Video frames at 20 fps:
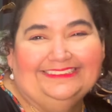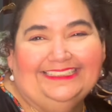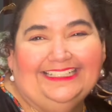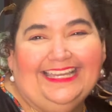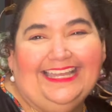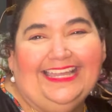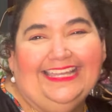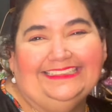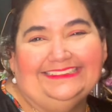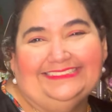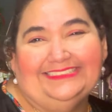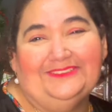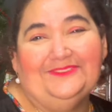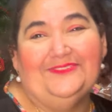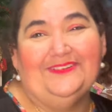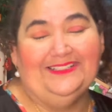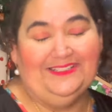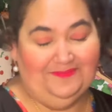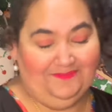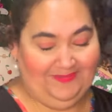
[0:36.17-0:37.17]
I didn't
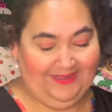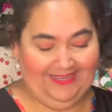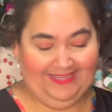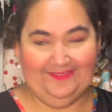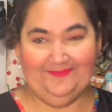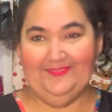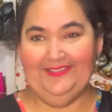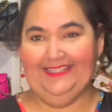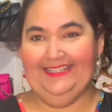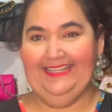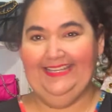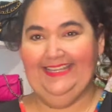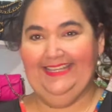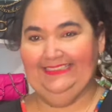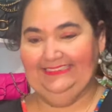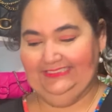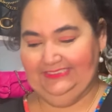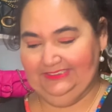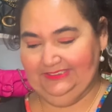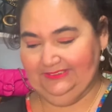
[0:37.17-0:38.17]
want to buy it, but I
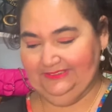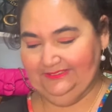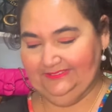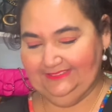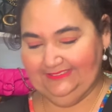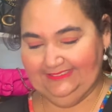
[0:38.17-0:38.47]
had to.